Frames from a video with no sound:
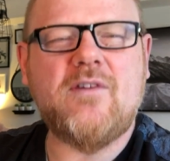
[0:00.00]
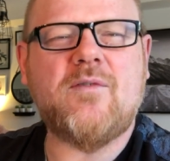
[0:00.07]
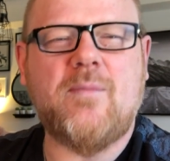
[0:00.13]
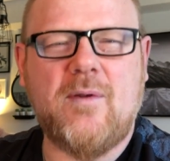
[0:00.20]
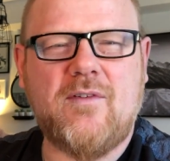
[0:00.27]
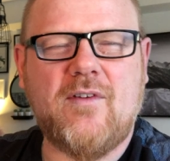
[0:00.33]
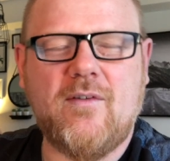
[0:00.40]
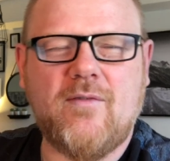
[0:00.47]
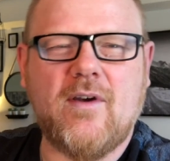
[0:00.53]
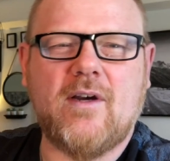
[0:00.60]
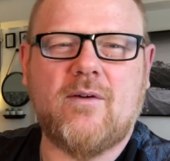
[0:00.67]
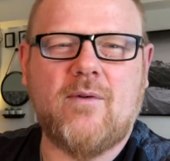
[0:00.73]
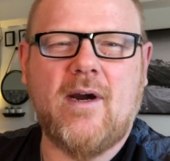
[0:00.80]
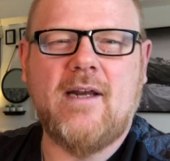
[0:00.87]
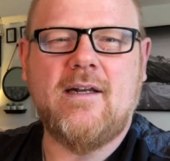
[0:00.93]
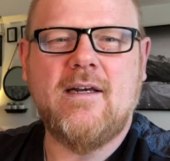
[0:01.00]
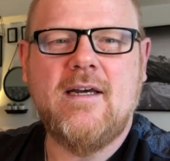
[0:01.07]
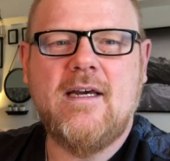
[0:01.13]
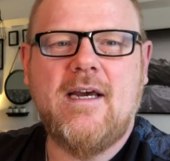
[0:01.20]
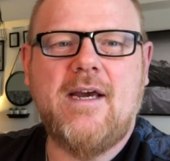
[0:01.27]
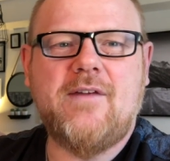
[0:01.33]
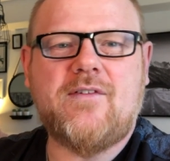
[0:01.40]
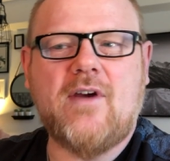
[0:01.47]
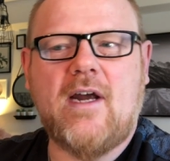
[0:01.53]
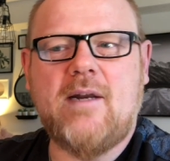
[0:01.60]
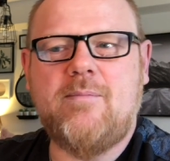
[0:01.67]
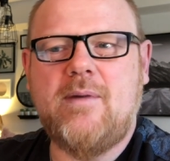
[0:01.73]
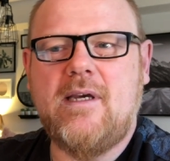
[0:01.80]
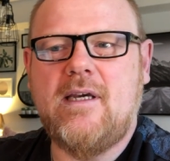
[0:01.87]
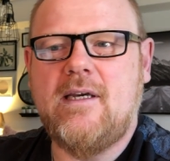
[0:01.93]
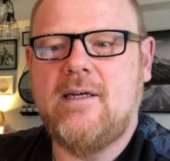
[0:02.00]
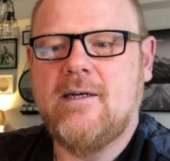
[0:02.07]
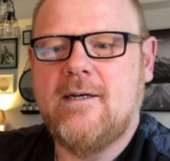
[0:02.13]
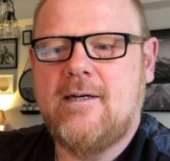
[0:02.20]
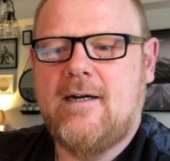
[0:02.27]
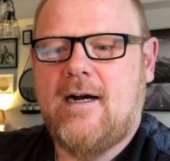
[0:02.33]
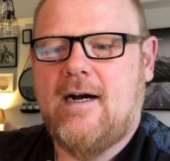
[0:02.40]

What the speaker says: specific, right? It's got to be,